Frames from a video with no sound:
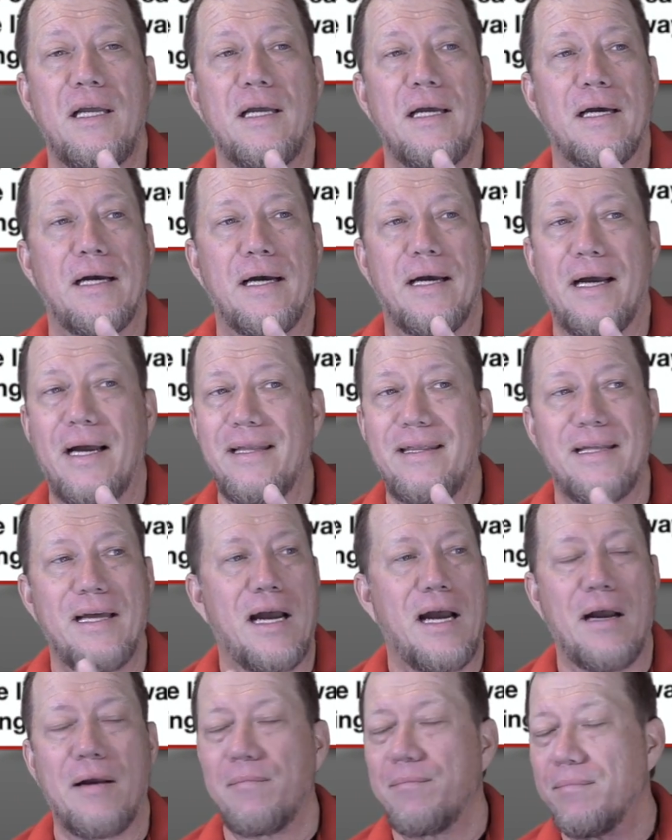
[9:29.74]

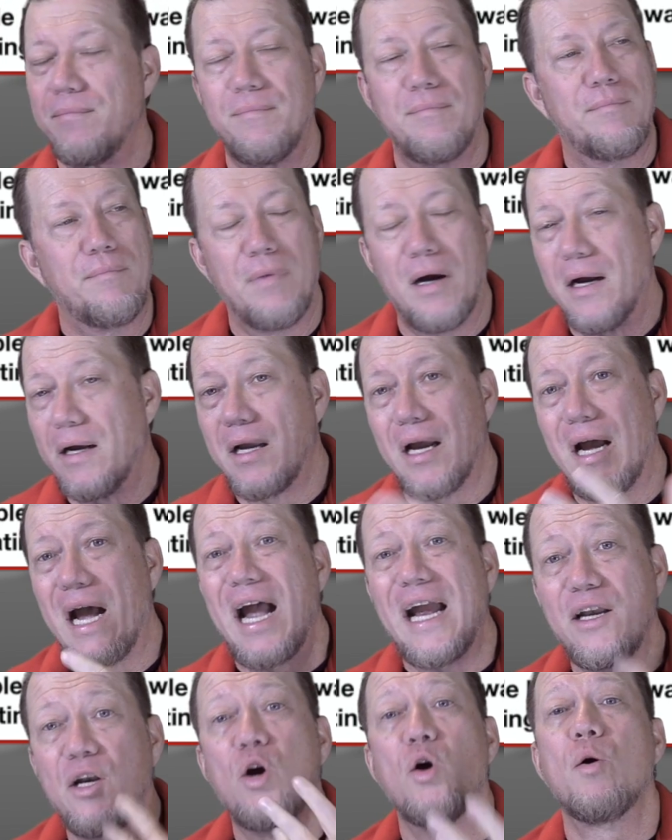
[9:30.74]

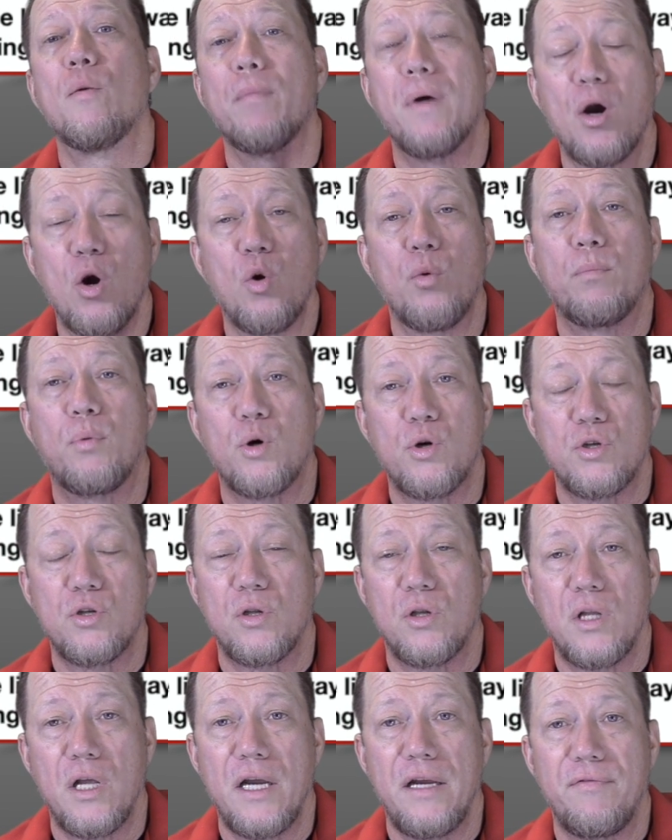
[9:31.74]
I know in my own
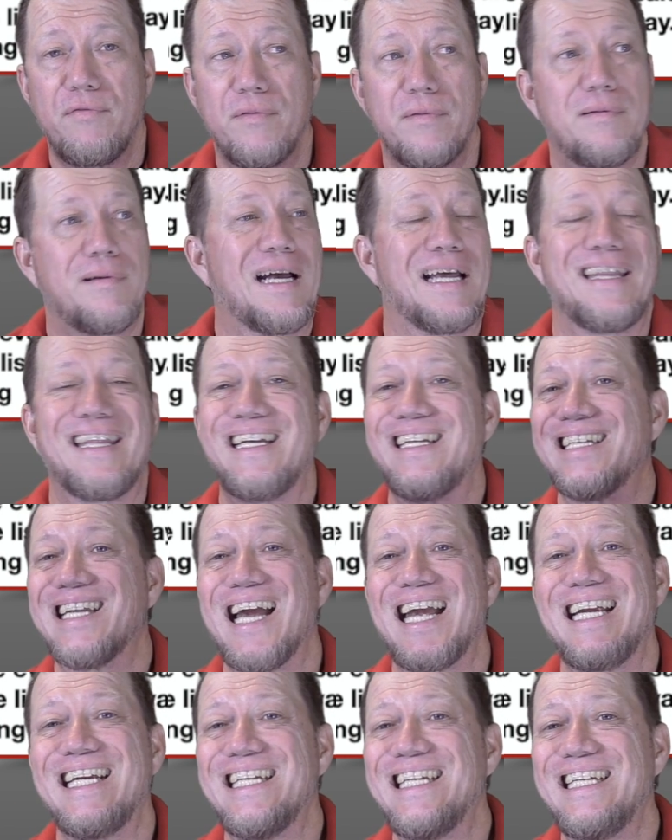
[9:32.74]
personal life, I think
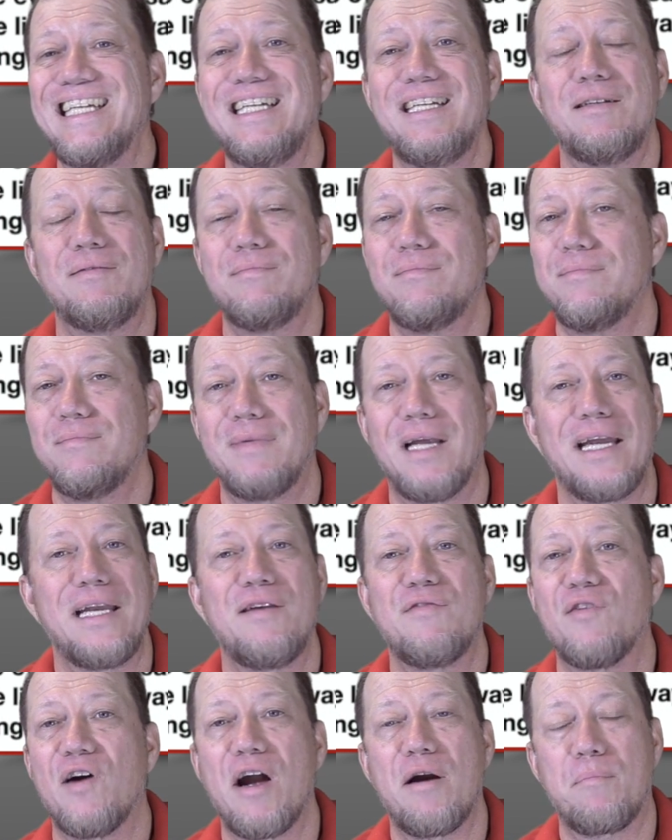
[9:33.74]

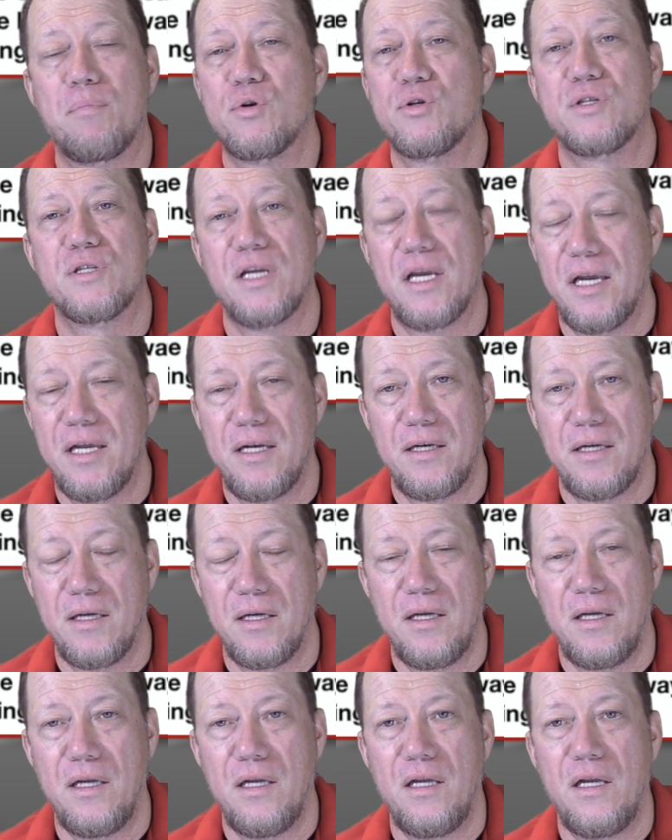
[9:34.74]
95%
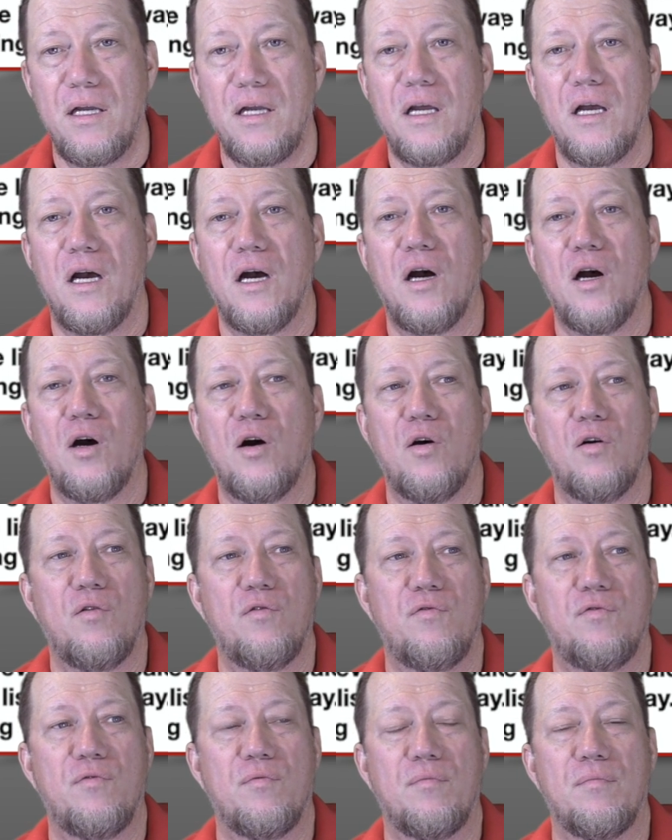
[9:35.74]

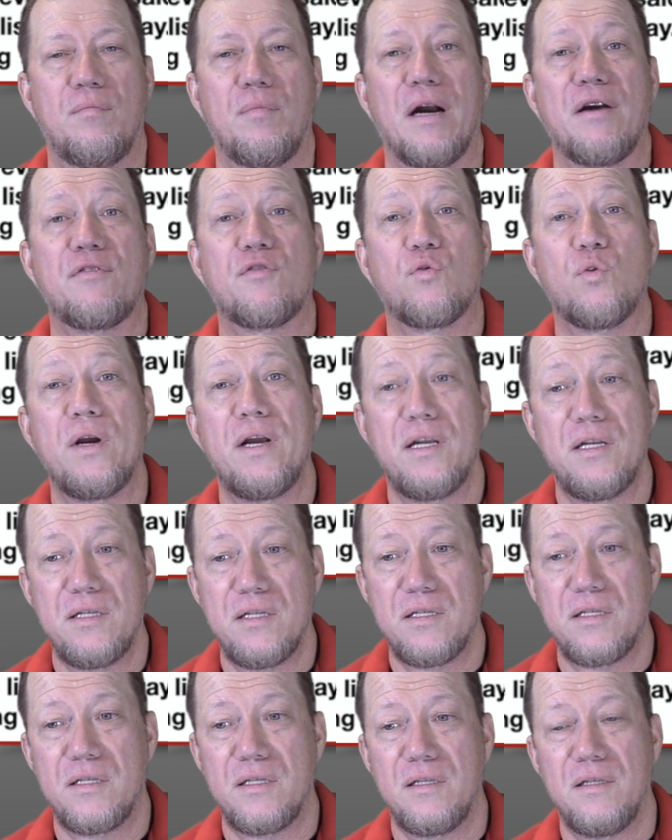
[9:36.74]
of my
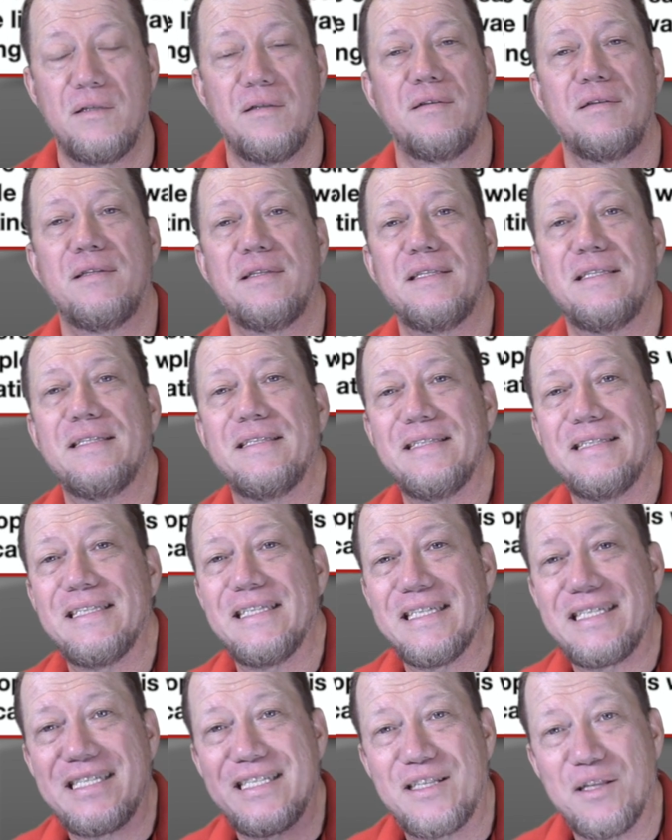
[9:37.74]
friends,
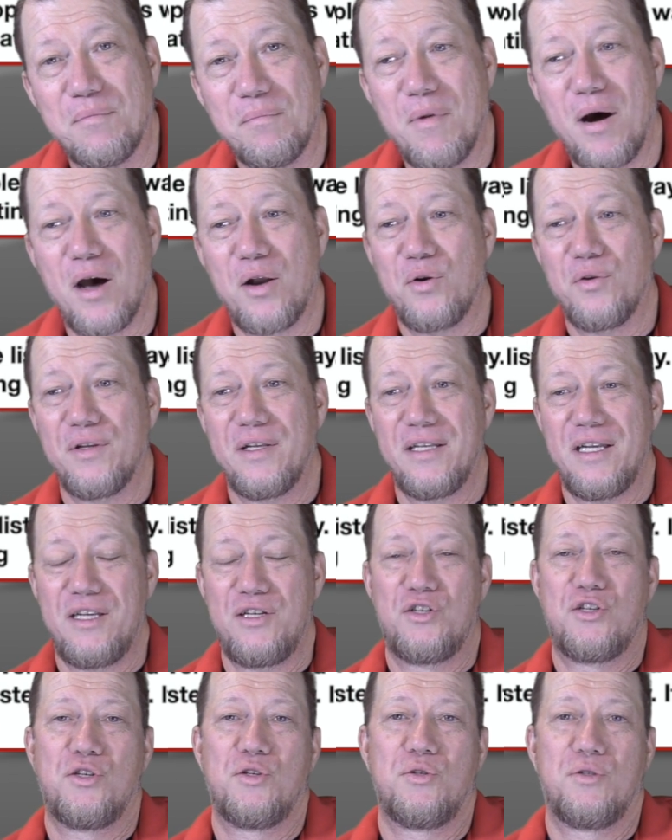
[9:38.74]
this is the model that they
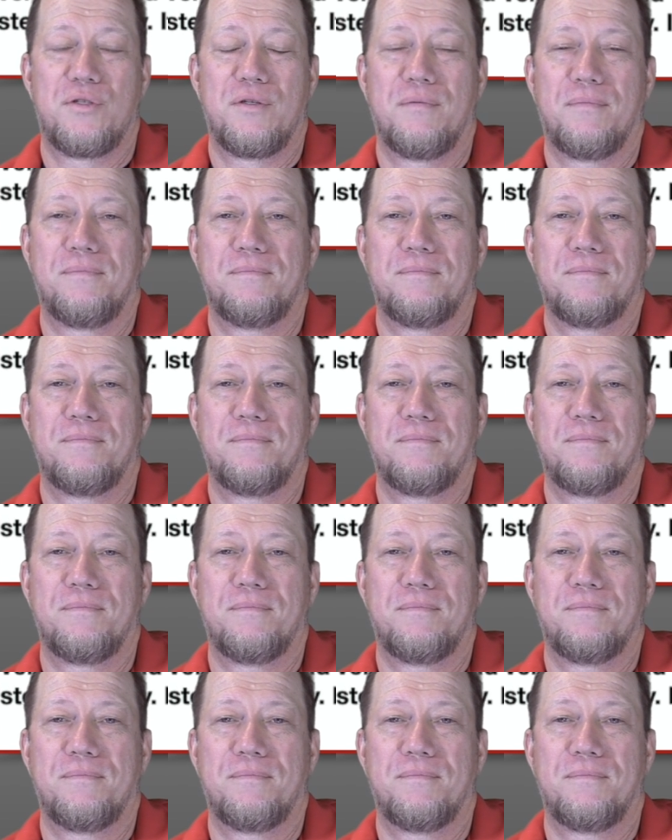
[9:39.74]
choose.